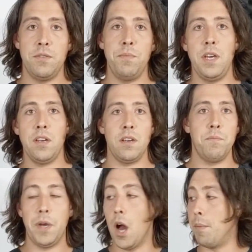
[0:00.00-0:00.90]
into
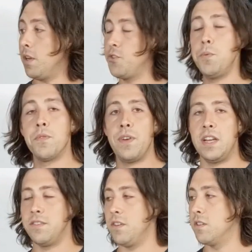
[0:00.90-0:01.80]
becoming super
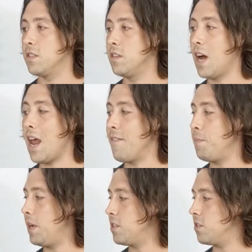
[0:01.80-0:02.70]
fans of yours. Not
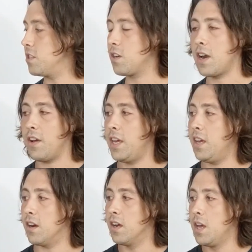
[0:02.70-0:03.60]
everybody's going to start out
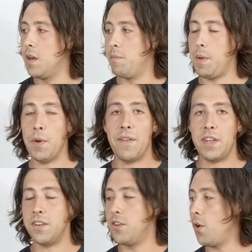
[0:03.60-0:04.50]
here. People have
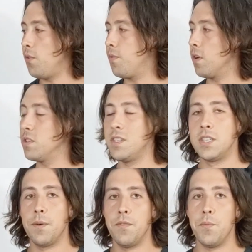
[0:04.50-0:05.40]
to get to know you first.
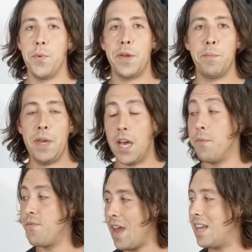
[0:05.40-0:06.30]
Some of them will
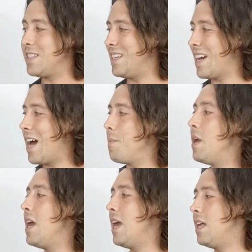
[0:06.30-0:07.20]
become fans in
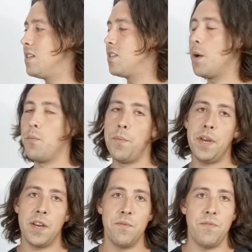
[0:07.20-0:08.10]
time, and some will
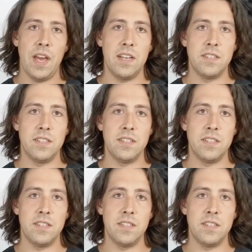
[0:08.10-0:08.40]
become